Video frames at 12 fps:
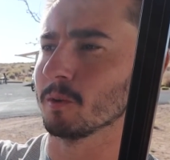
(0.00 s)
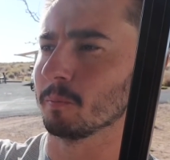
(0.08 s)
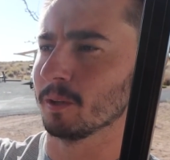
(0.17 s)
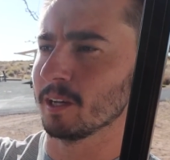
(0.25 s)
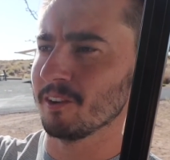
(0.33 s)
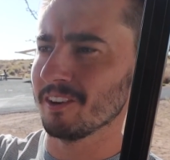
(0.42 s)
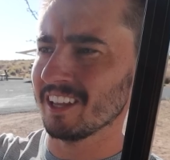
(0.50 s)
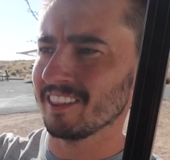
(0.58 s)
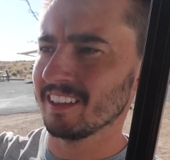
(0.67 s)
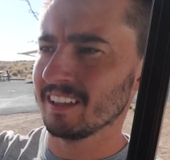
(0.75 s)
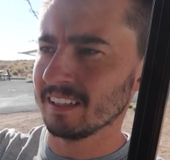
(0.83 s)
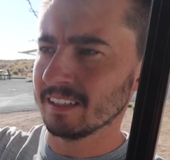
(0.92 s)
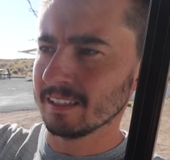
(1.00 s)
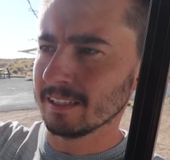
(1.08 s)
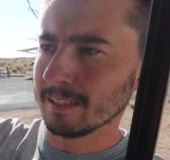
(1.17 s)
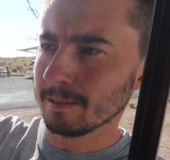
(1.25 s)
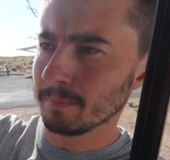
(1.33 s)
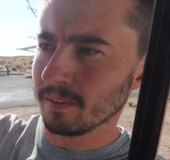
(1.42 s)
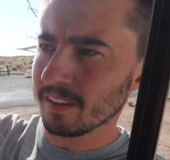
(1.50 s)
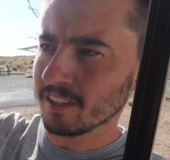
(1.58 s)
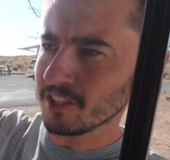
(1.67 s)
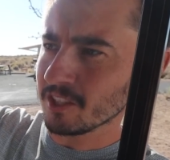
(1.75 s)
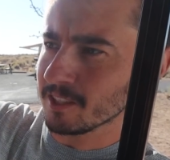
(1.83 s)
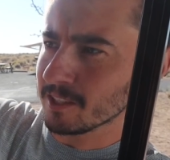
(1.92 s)
to play with. This
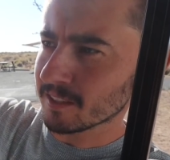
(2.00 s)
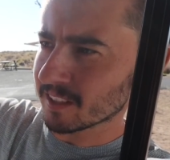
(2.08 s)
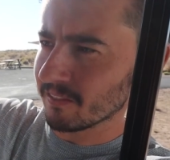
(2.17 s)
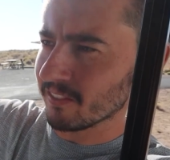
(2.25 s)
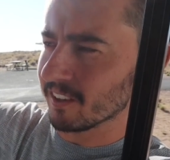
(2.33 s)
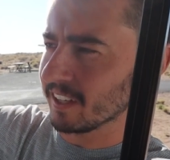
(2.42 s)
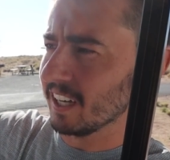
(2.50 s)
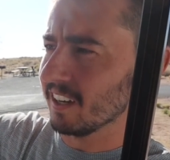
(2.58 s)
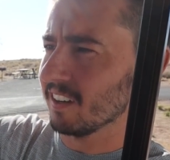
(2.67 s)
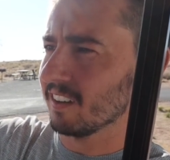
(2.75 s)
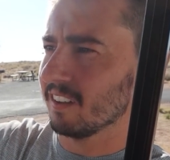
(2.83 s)
should just come out here.